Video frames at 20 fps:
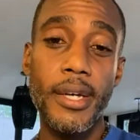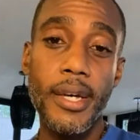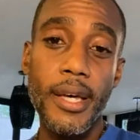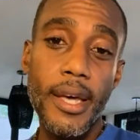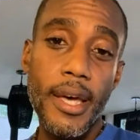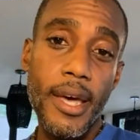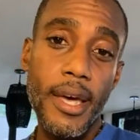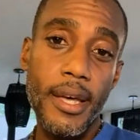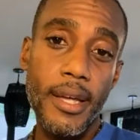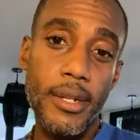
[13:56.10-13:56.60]

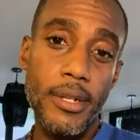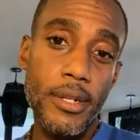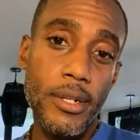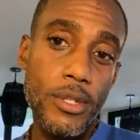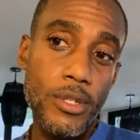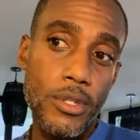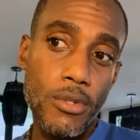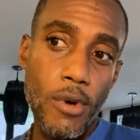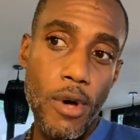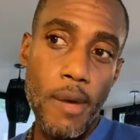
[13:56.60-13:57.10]
And
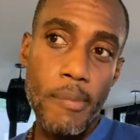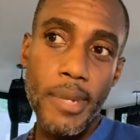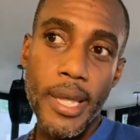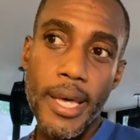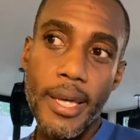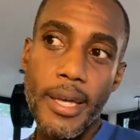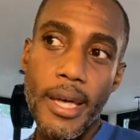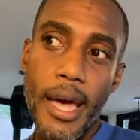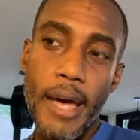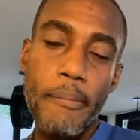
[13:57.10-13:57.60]
so I'm
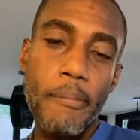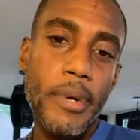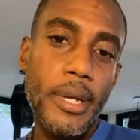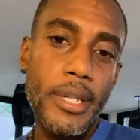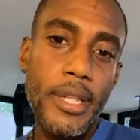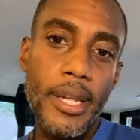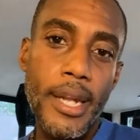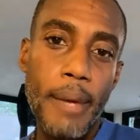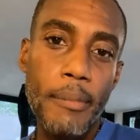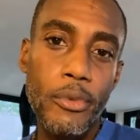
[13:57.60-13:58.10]
like, but
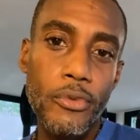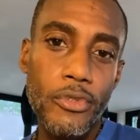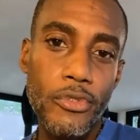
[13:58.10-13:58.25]
then I moved